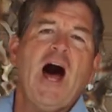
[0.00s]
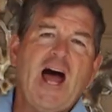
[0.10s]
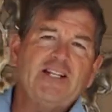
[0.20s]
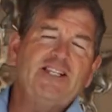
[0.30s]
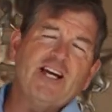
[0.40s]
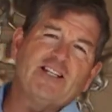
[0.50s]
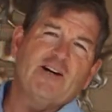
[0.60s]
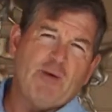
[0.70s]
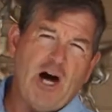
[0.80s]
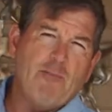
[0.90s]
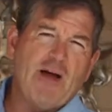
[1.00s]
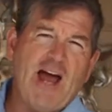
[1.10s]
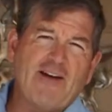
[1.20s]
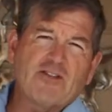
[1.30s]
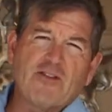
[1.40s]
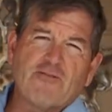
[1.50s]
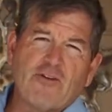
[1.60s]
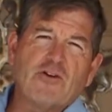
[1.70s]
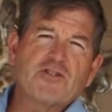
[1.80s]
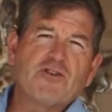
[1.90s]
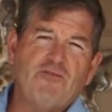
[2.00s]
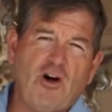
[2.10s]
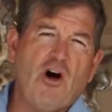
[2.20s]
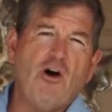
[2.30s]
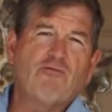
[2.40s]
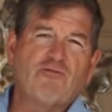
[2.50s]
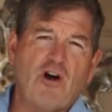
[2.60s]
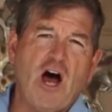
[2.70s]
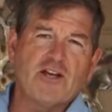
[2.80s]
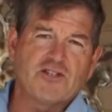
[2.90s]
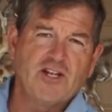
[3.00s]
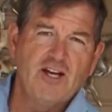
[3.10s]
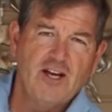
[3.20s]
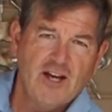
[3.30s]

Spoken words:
I dig them up after the first fall frost.